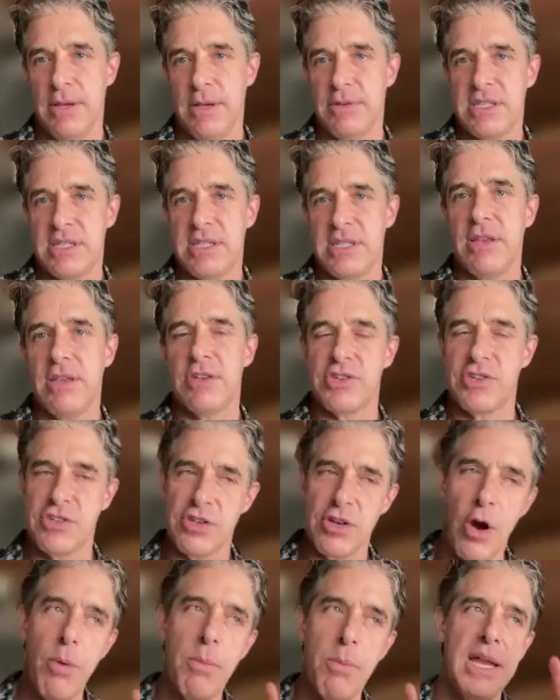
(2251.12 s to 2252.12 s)
you see
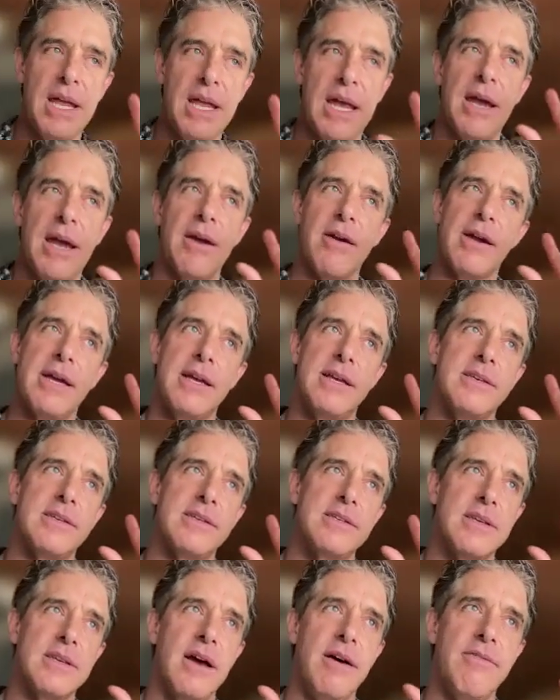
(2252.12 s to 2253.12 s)
so many
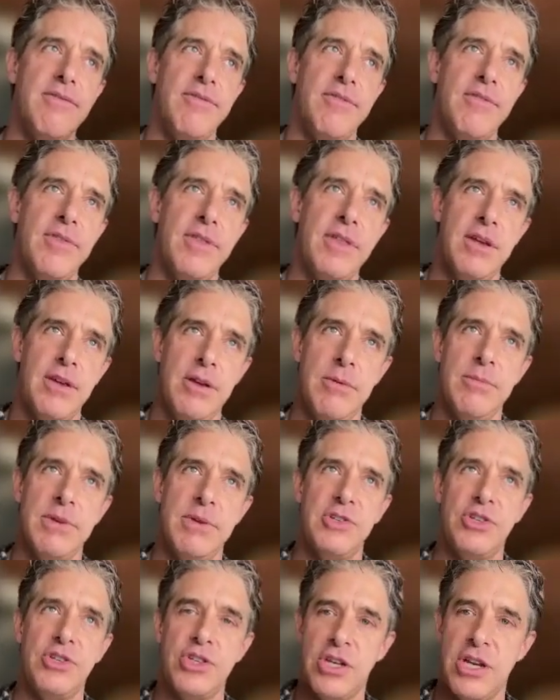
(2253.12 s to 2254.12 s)
areas of the
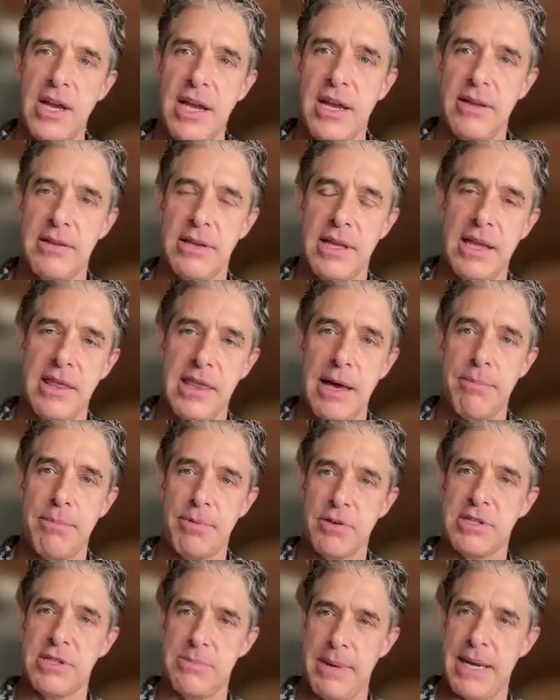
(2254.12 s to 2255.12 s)
human change, like that
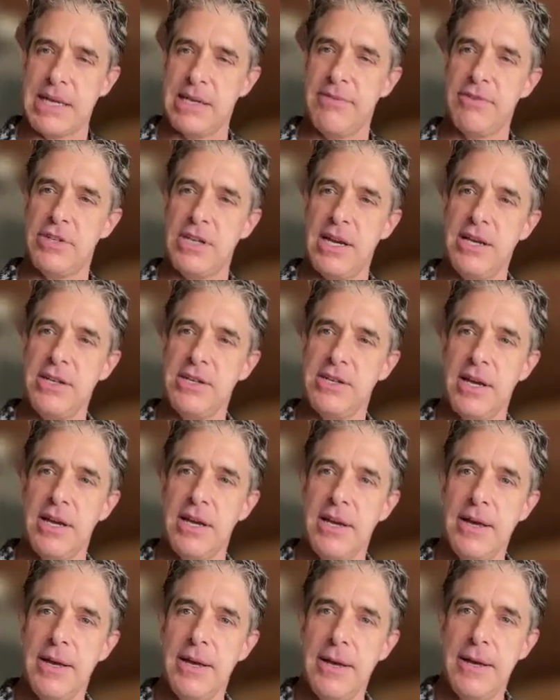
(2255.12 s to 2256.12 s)
perspective change.
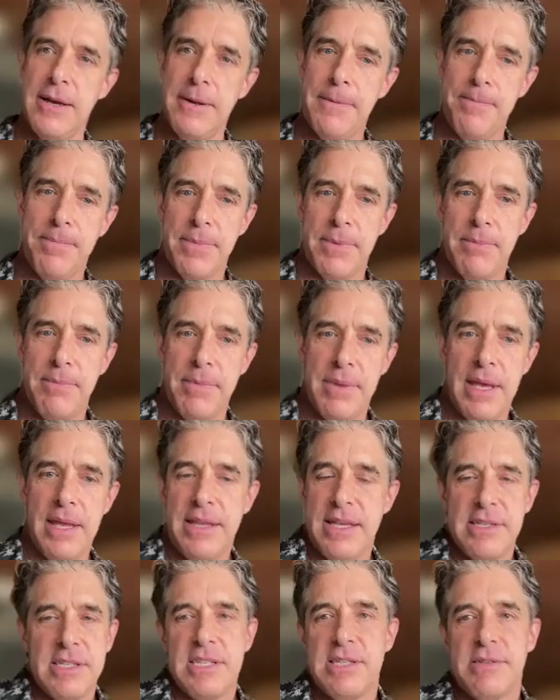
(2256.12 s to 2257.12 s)

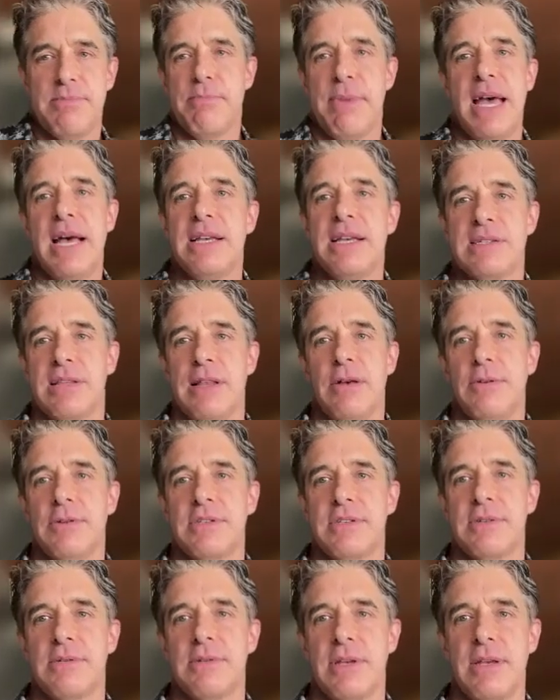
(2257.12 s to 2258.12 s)
And this is
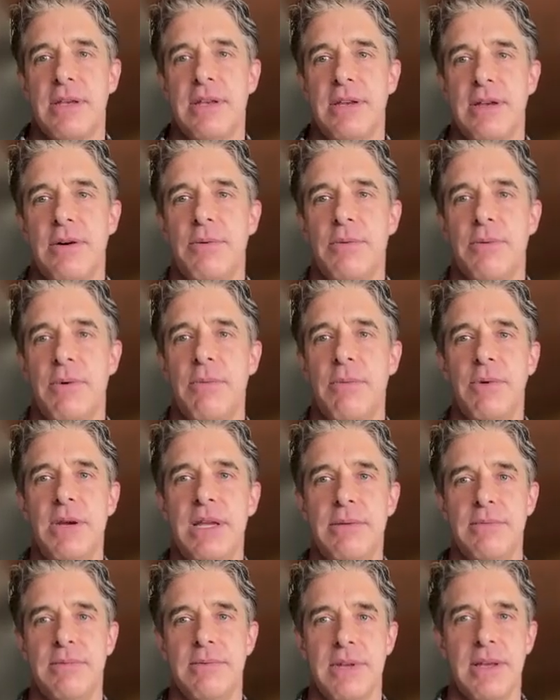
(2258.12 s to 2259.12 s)
Maslow's,
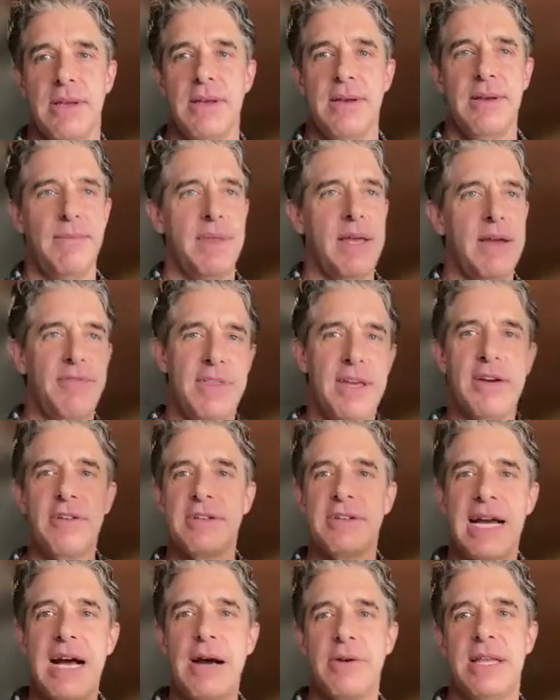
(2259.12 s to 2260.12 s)
if they're
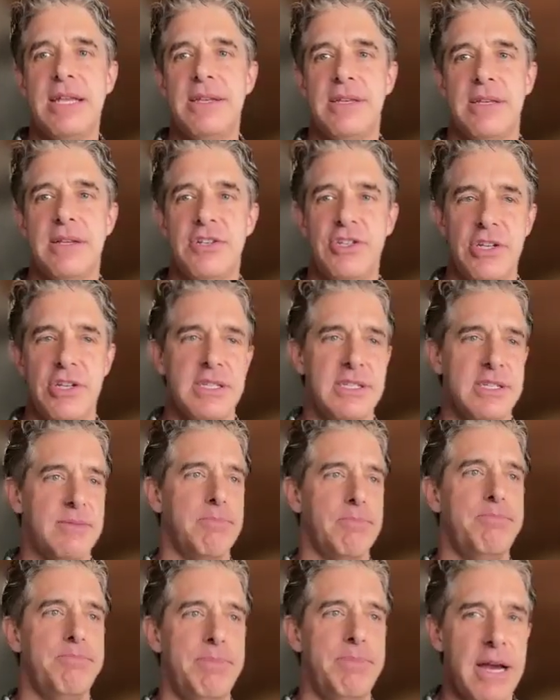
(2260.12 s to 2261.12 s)
down into just
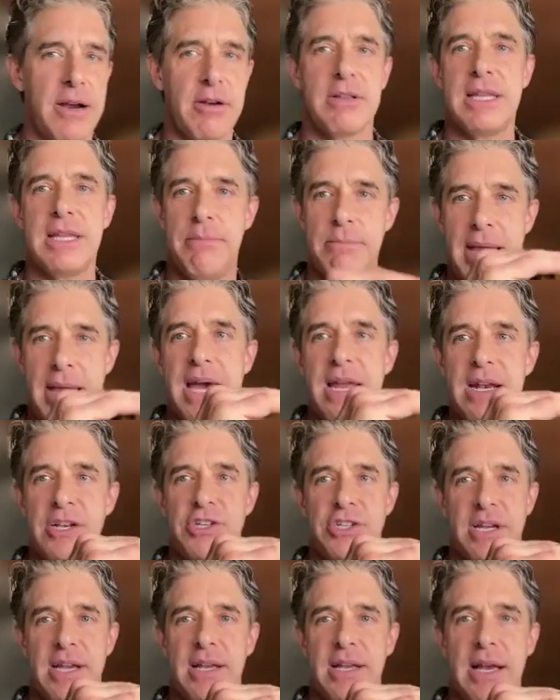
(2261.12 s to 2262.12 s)
barely
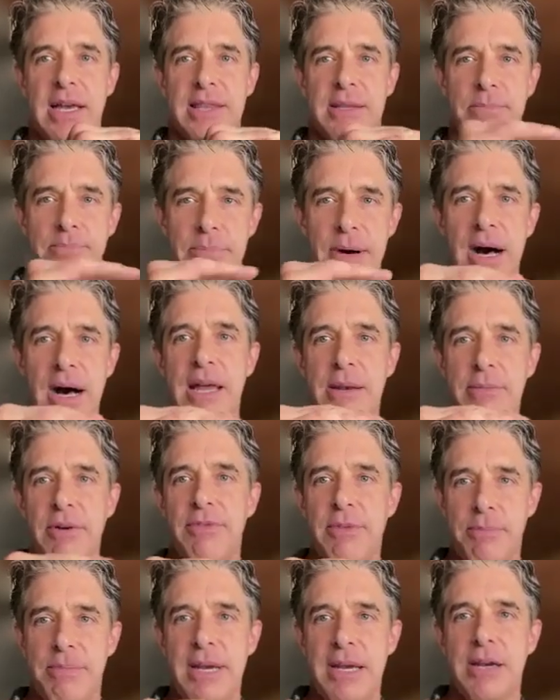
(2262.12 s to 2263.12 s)
managing at the bottom of
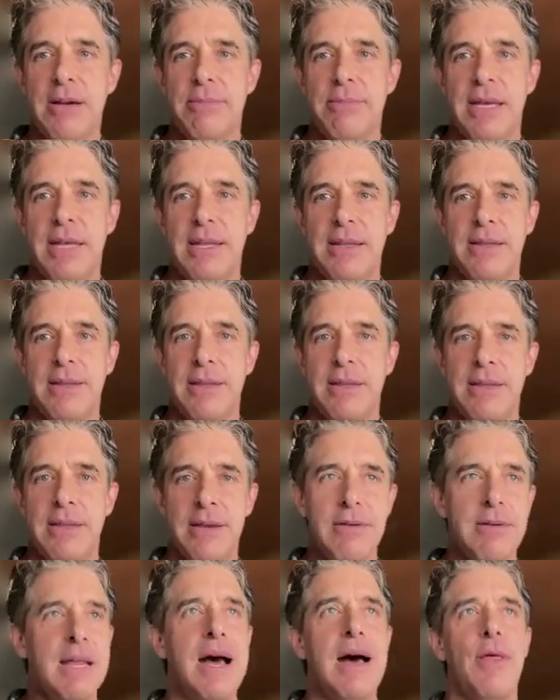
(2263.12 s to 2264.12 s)
the pyramid,
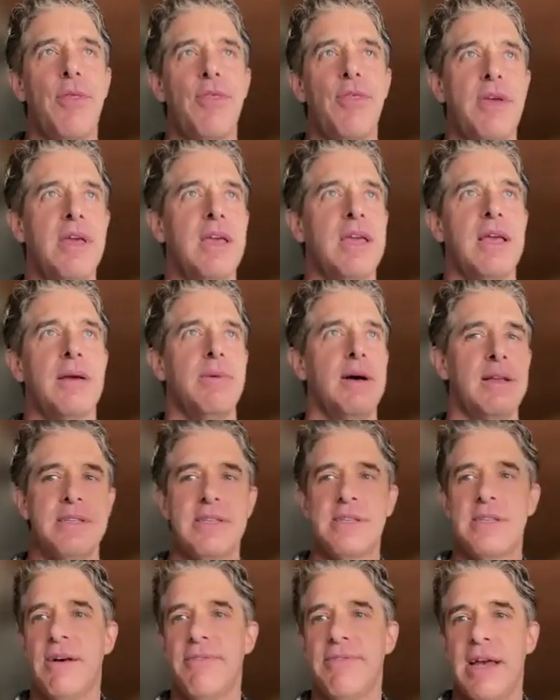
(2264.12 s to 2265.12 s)
they're not thinking about
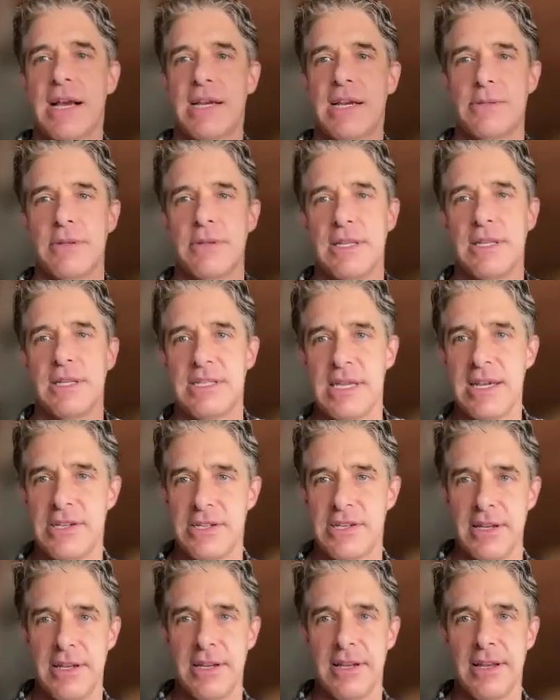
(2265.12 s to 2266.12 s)
self-actualization.